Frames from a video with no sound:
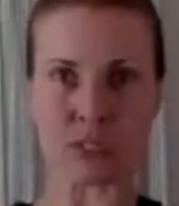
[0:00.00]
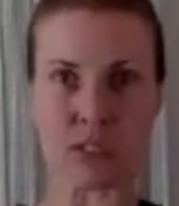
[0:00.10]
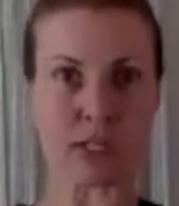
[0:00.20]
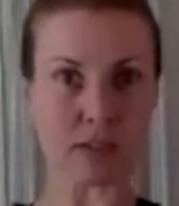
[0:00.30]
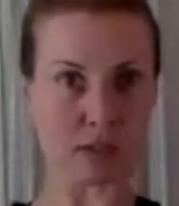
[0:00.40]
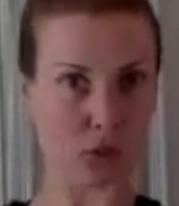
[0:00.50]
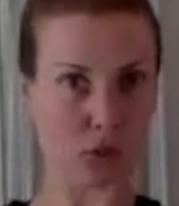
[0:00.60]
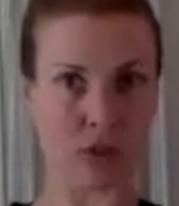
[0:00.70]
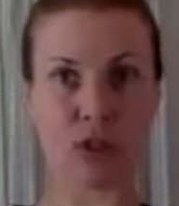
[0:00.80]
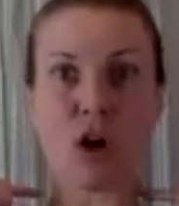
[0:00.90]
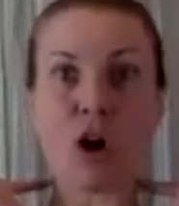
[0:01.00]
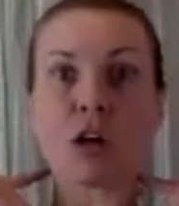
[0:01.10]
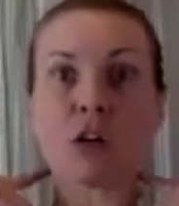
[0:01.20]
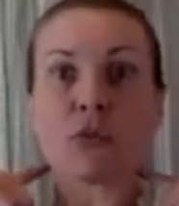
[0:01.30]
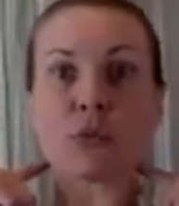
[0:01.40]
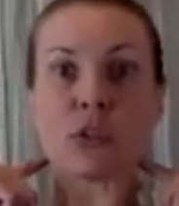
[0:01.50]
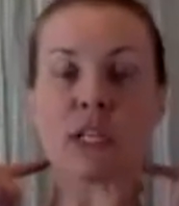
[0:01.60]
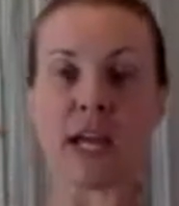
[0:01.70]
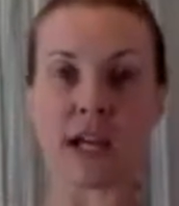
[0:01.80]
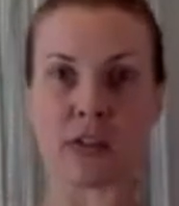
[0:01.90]
Nice and long through the
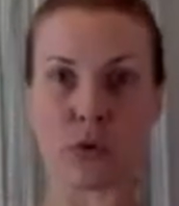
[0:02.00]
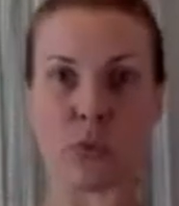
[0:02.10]
neck though.